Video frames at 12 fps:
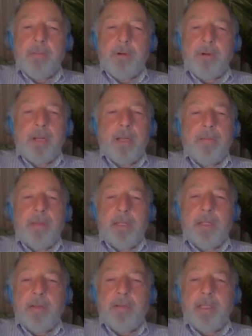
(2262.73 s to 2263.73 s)
Programs
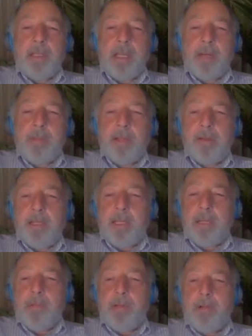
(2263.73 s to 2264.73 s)
that load the database
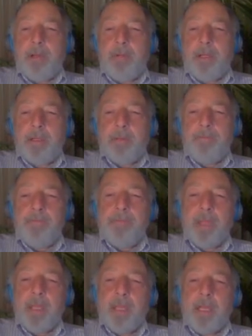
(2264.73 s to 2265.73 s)
need to be rewritten,
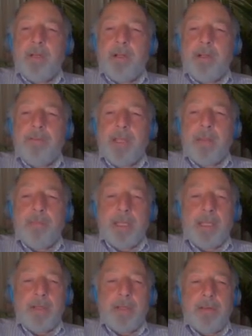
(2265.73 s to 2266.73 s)
and all of the
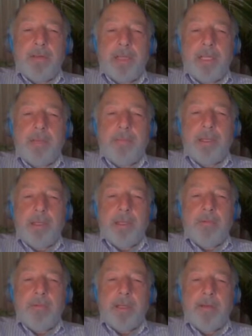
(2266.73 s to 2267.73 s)
applications need to
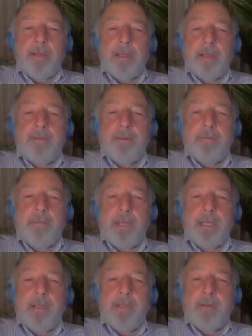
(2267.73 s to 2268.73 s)
be reassessed for
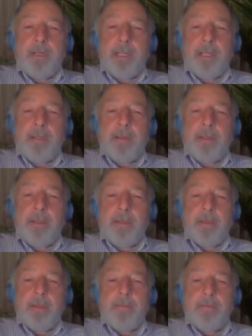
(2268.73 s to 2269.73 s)
breakage or
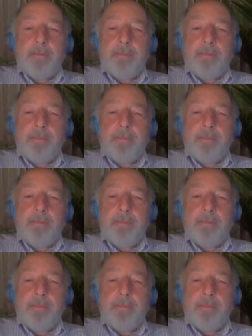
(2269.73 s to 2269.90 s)
enhancements.